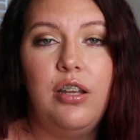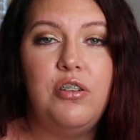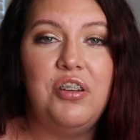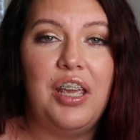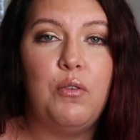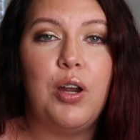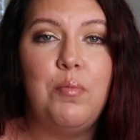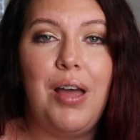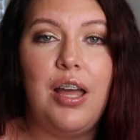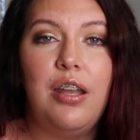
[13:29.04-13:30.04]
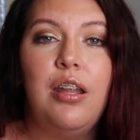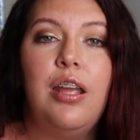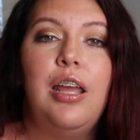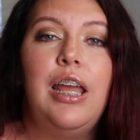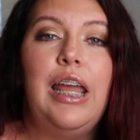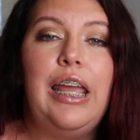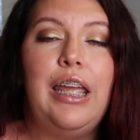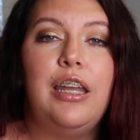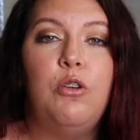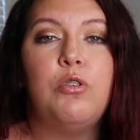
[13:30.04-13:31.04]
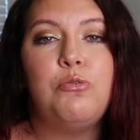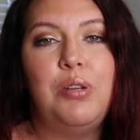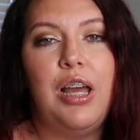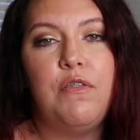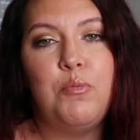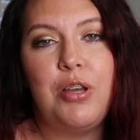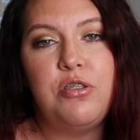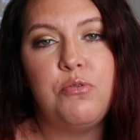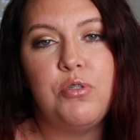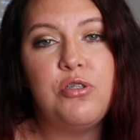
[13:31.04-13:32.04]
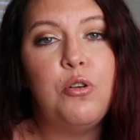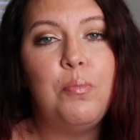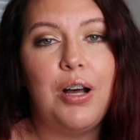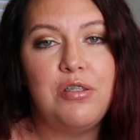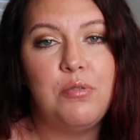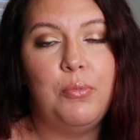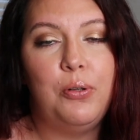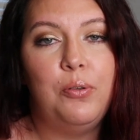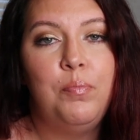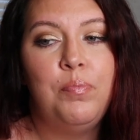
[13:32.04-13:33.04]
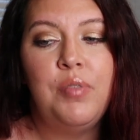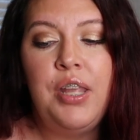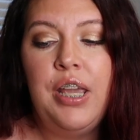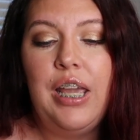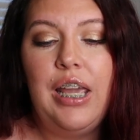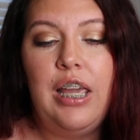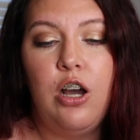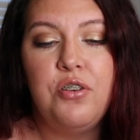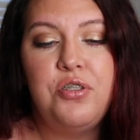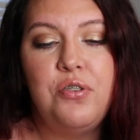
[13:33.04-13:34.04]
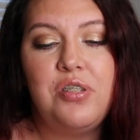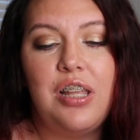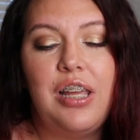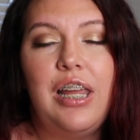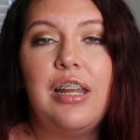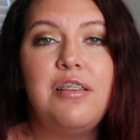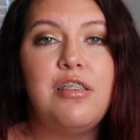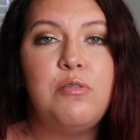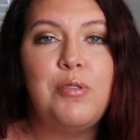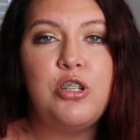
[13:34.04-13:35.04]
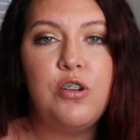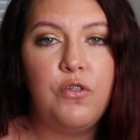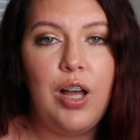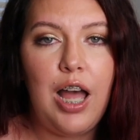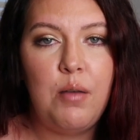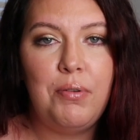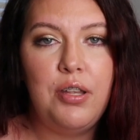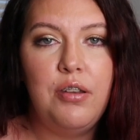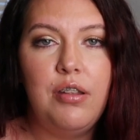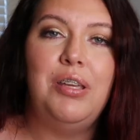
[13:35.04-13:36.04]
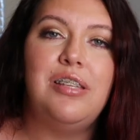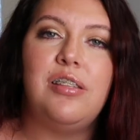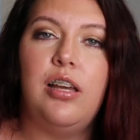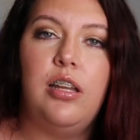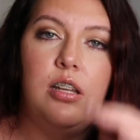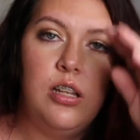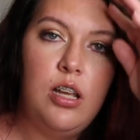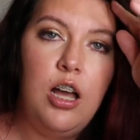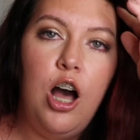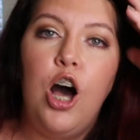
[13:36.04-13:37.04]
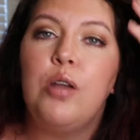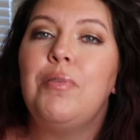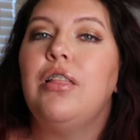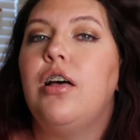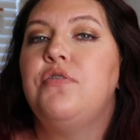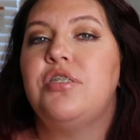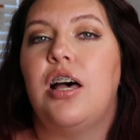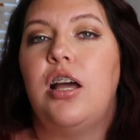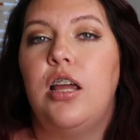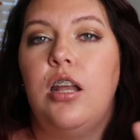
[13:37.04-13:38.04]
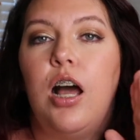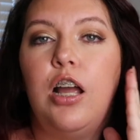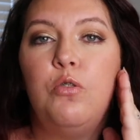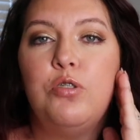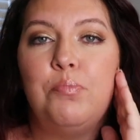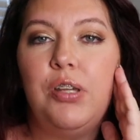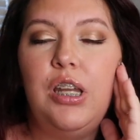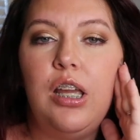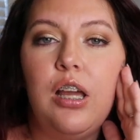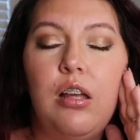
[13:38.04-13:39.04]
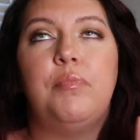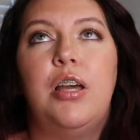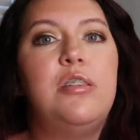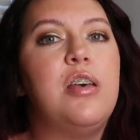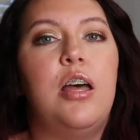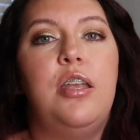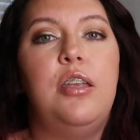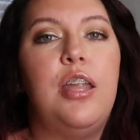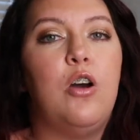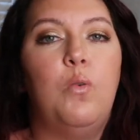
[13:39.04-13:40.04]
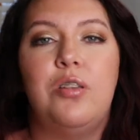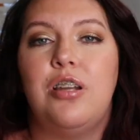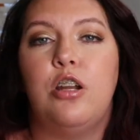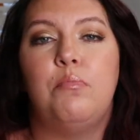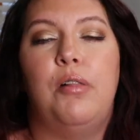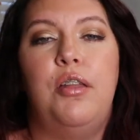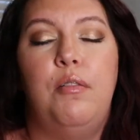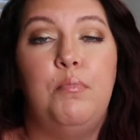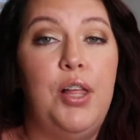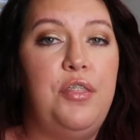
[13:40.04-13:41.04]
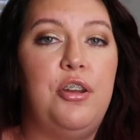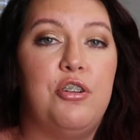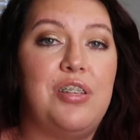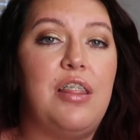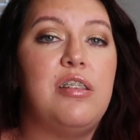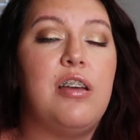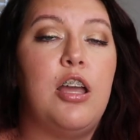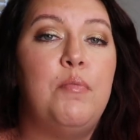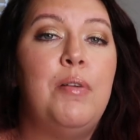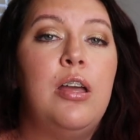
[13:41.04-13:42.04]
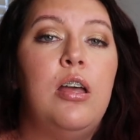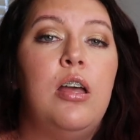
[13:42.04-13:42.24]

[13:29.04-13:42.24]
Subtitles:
to get where I'm at and he wants me to have the best result possible. He also said that he had a suspicion of what happened. He said, on my left side, I was bleeding a ton. Now, I was not on blood thinners at the time,